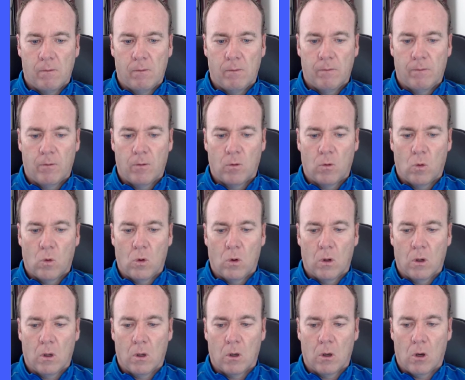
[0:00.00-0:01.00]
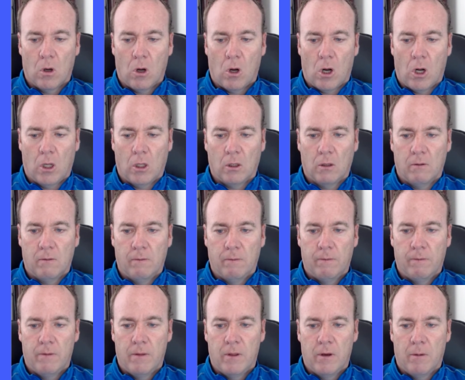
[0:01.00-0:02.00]
for all
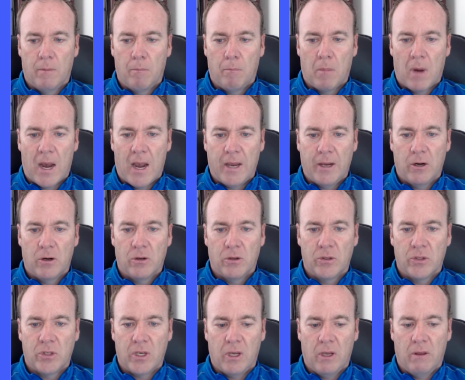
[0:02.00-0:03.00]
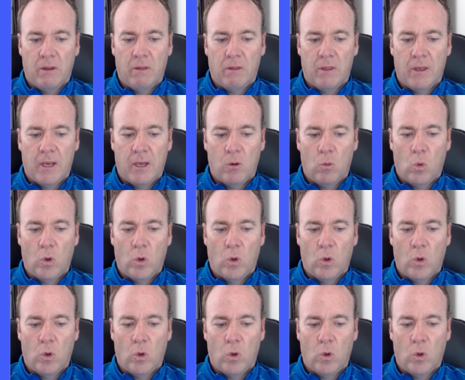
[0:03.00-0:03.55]
of the miners. And then